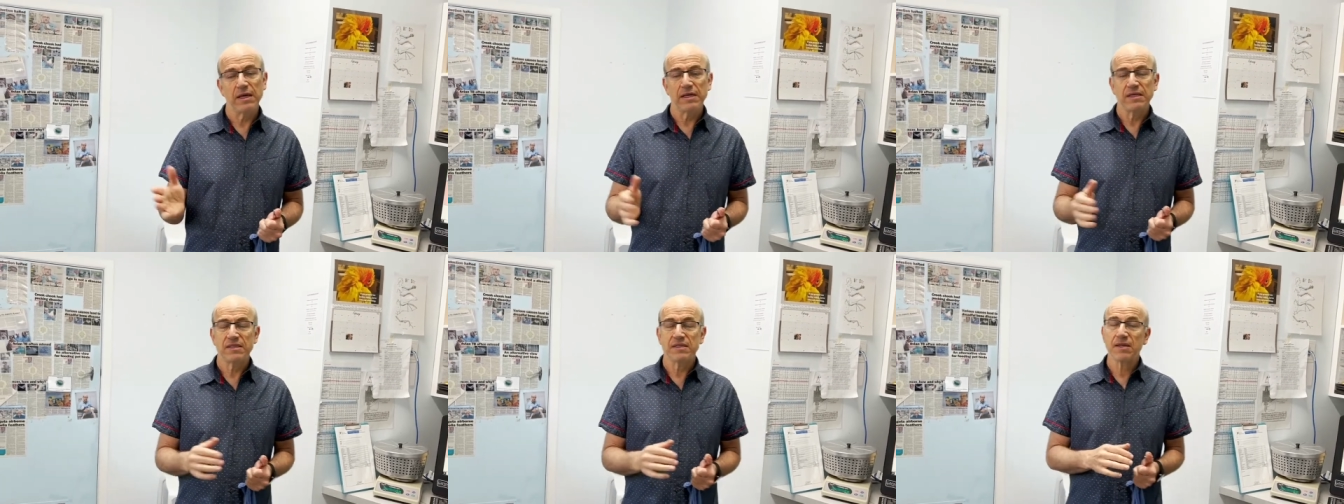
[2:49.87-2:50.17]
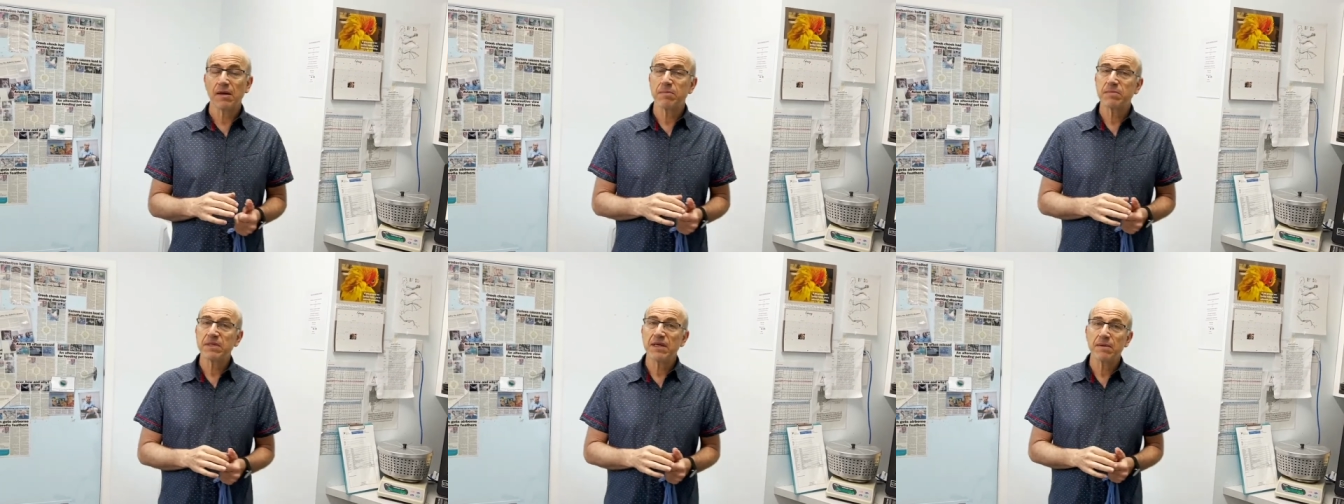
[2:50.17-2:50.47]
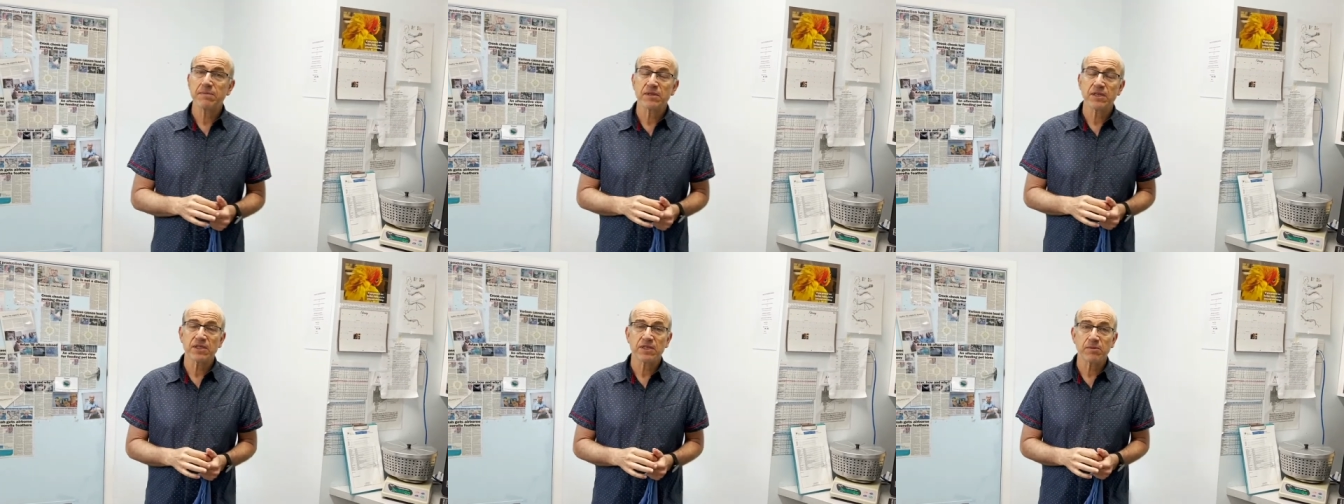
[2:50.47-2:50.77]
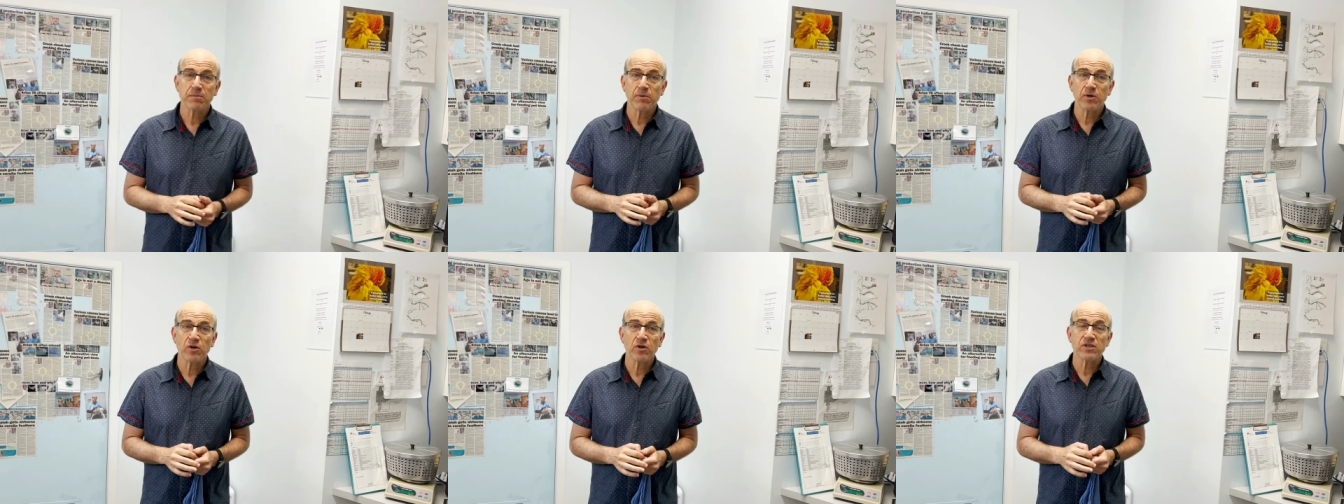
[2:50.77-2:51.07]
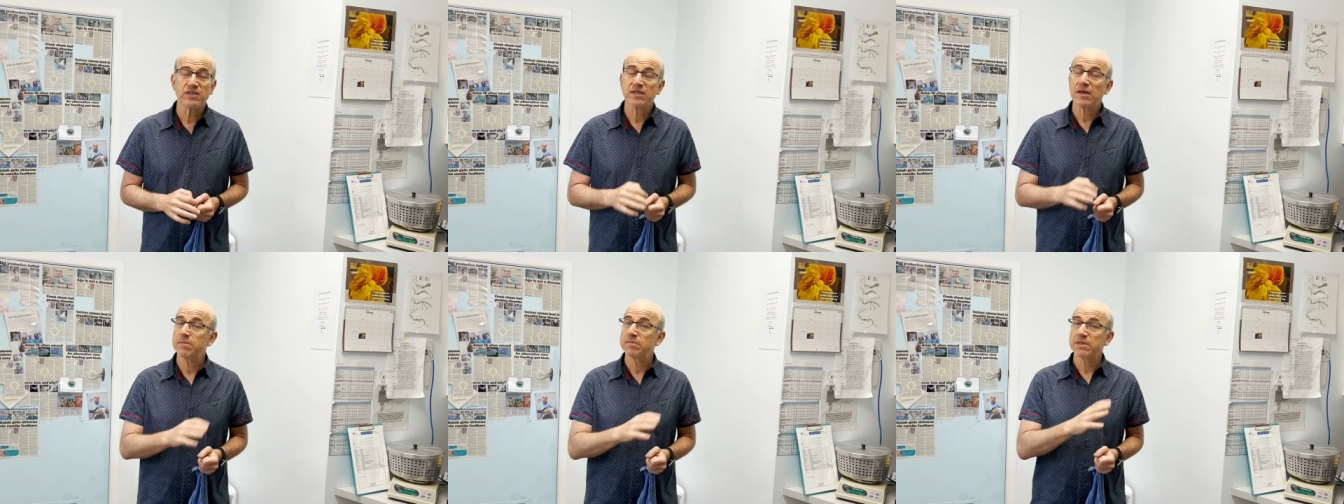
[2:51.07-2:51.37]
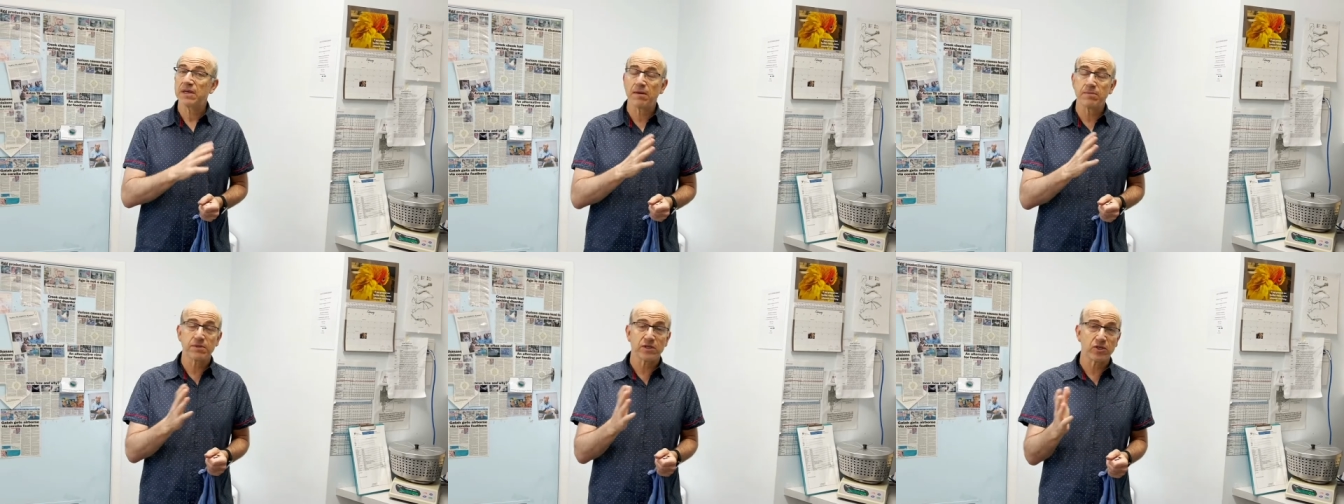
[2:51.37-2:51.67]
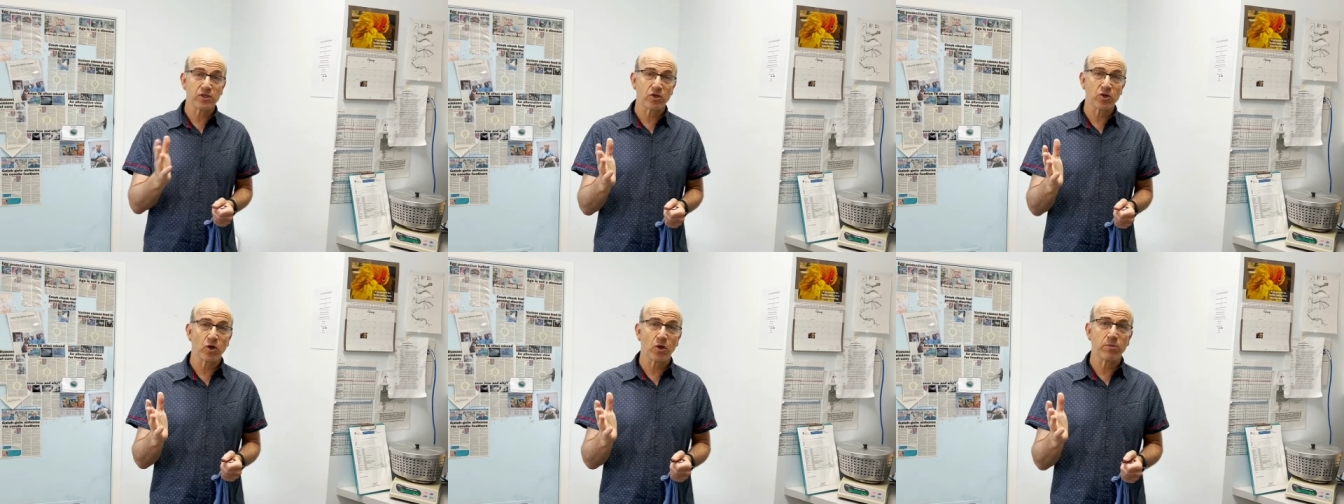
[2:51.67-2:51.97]
Sometimes it's a mirror, sometimes
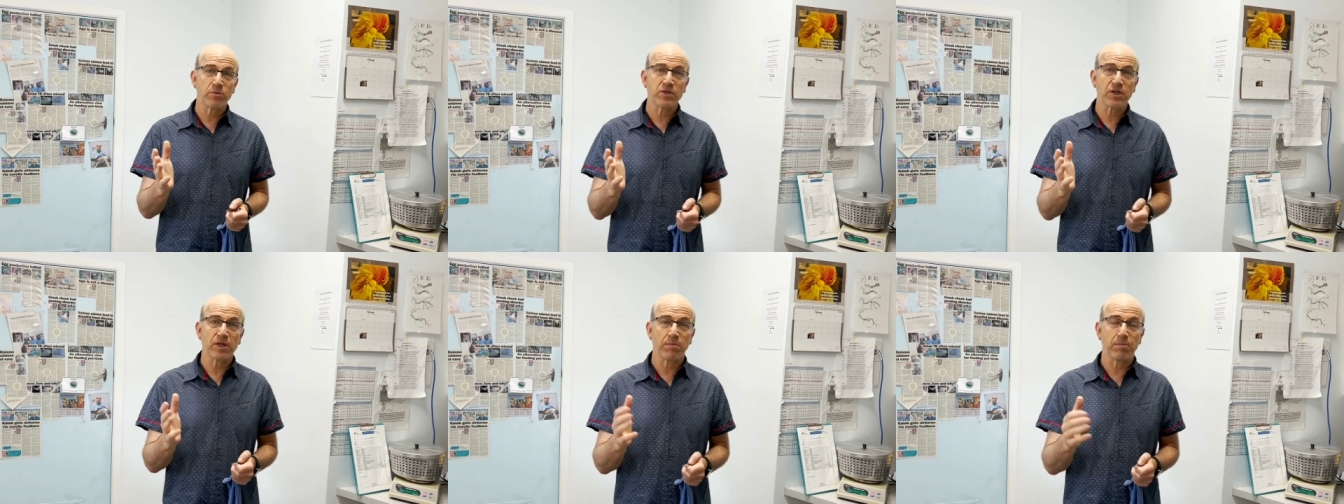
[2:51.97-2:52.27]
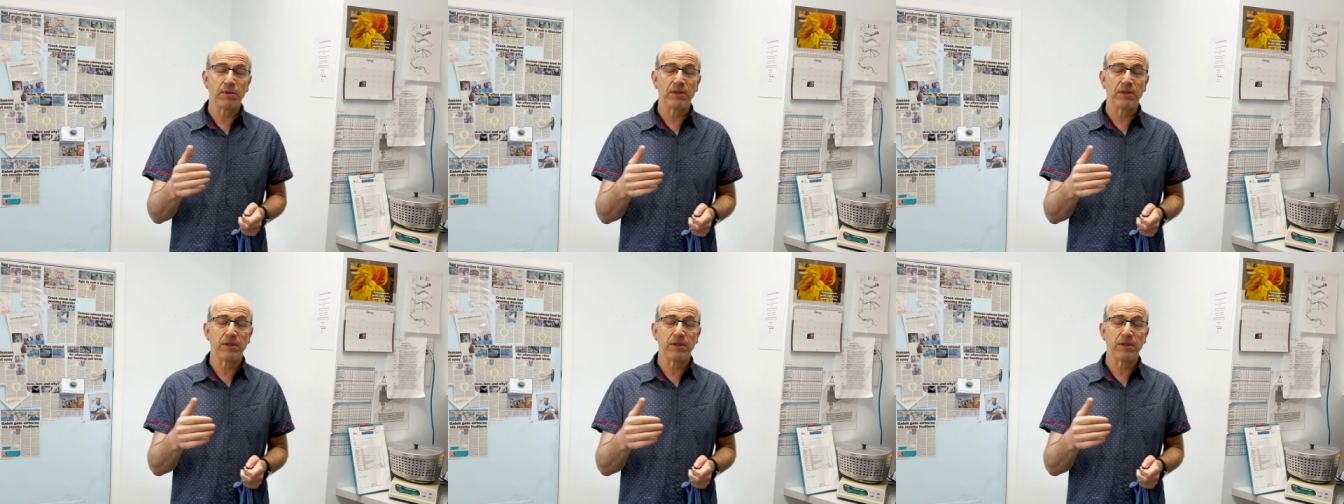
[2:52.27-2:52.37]
it's an object,